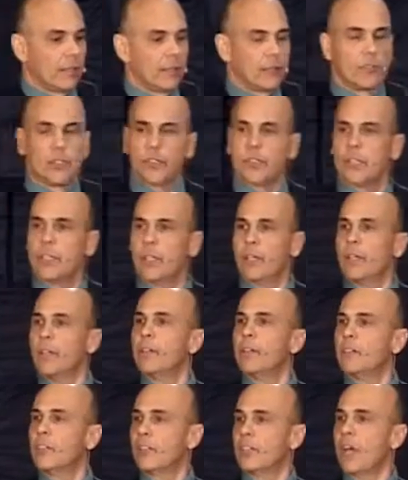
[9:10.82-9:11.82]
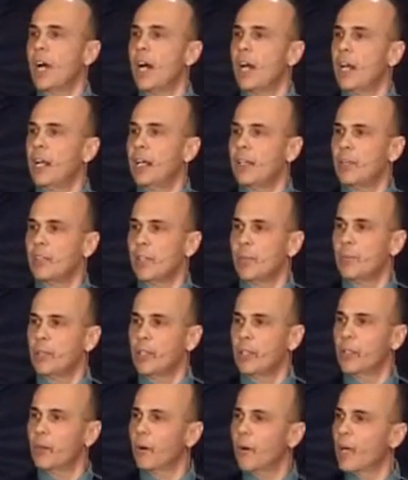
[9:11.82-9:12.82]
just to highlight some of the
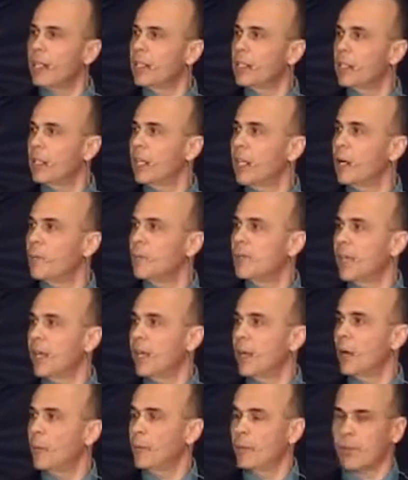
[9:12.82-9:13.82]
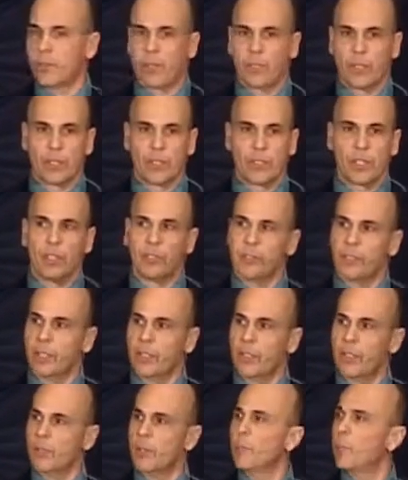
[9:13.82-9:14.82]
great clubs that help us sell
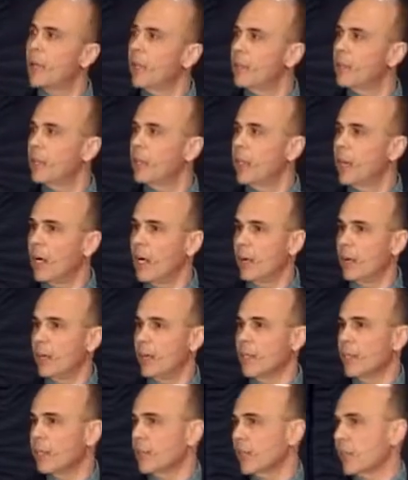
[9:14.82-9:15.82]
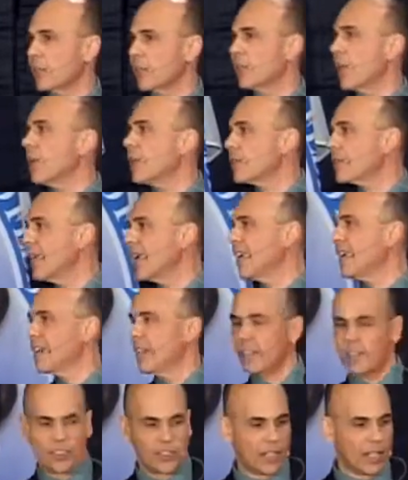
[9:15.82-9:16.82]
tickets and make the lottery the success that it
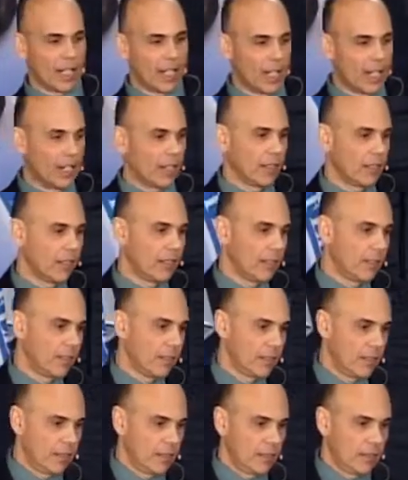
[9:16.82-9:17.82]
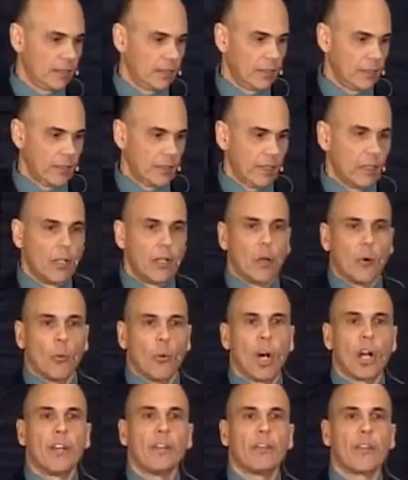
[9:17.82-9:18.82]
is today.
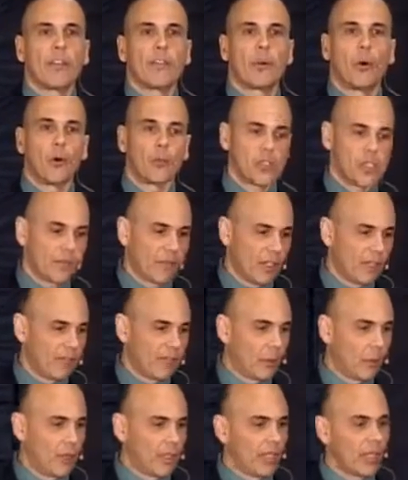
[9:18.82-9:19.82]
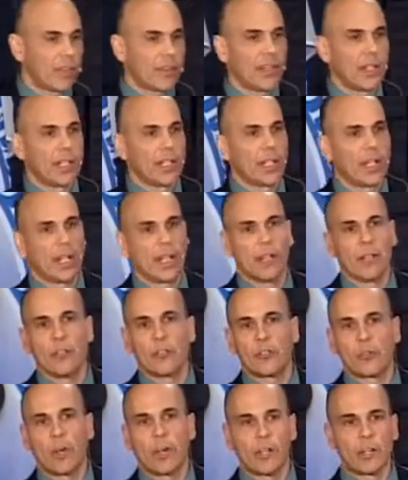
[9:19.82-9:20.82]
Well in the throes of our 40th, and again,
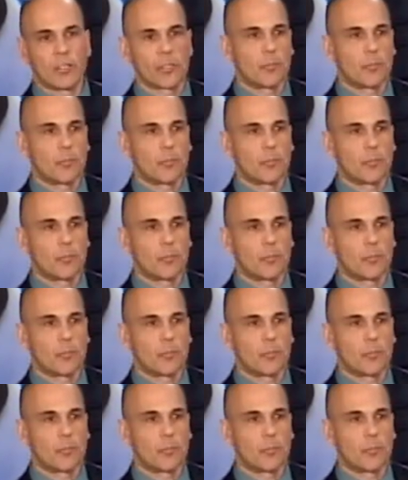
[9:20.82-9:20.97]
trucks,